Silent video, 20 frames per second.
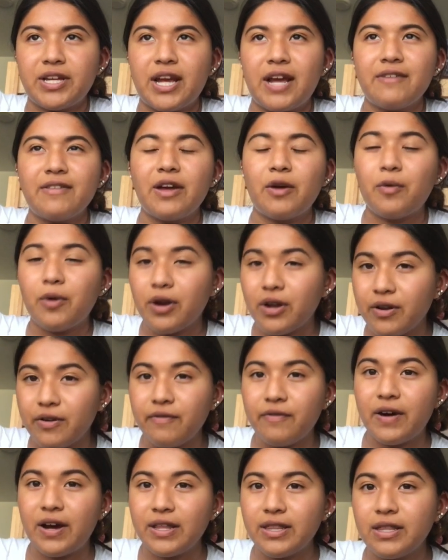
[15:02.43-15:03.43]
like I have like where to
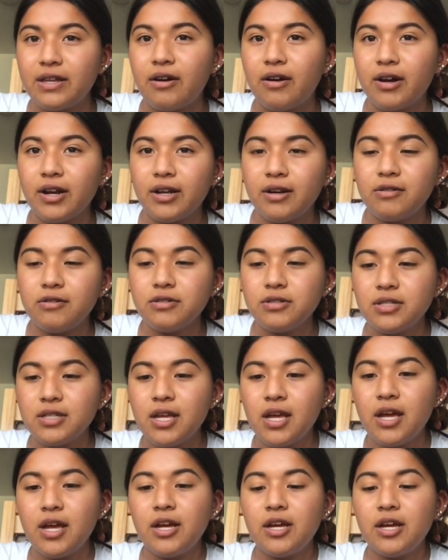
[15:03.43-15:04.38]
find the articles,